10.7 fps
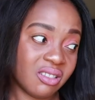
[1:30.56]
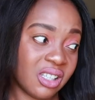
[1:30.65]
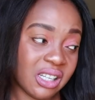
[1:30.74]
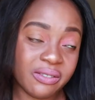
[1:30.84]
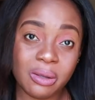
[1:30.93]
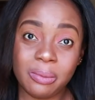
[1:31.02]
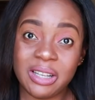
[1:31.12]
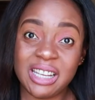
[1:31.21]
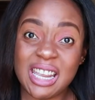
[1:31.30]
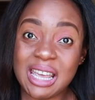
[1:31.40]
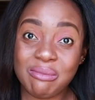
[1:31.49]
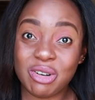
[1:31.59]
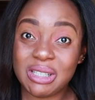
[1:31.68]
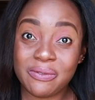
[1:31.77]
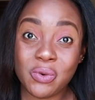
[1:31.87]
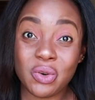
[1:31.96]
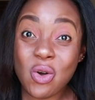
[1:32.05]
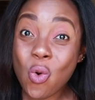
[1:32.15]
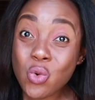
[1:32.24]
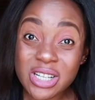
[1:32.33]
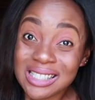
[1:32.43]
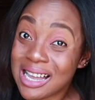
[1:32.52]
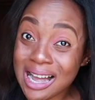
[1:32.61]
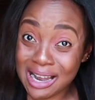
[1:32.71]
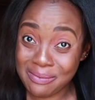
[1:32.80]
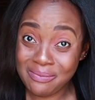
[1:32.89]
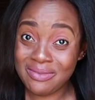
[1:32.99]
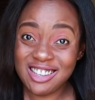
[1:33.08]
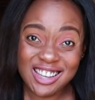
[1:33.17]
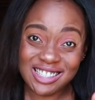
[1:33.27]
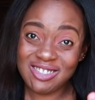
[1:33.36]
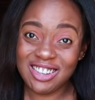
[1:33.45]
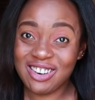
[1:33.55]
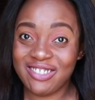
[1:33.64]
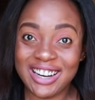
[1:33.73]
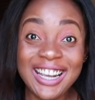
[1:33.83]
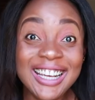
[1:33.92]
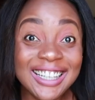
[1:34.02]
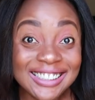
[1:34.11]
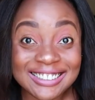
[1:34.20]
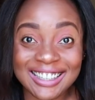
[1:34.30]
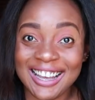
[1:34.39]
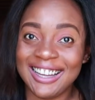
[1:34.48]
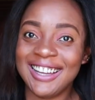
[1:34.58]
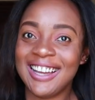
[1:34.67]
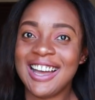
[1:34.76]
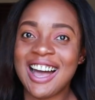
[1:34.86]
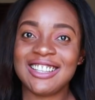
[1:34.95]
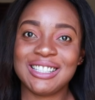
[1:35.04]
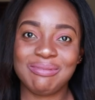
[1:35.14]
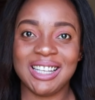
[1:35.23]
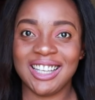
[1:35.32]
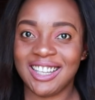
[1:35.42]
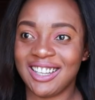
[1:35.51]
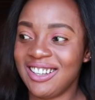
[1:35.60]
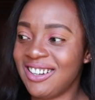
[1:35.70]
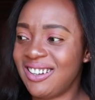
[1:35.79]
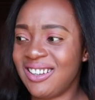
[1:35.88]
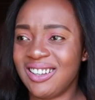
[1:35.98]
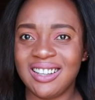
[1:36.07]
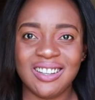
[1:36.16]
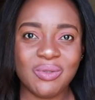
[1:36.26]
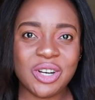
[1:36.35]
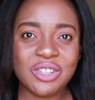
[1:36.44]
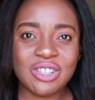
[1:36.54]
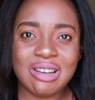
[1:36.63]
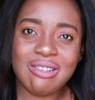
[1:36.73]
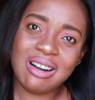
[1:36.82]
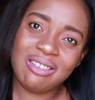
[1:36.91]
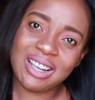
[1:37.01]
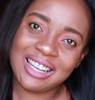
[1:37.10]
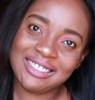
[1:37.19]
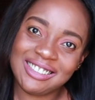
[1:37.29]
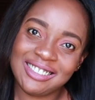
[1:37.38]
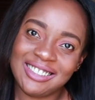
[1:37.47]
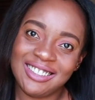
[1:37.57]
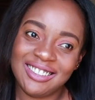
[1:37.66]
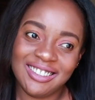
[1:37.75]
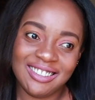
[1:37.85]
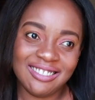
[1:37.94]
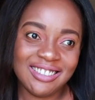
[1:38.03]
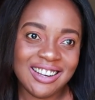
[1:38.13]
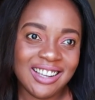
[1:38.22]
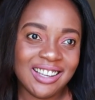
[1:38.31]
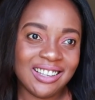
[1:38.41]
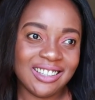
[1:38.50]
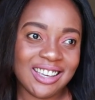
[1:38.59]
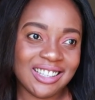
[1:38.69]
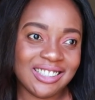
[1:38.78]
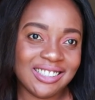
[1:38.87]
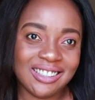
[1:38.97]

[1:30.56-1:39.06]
He loves to play game on his phone all the time. You guys know that already. So yeah, I just be like, uh, why don't you go out with Costas and then, you know, you guys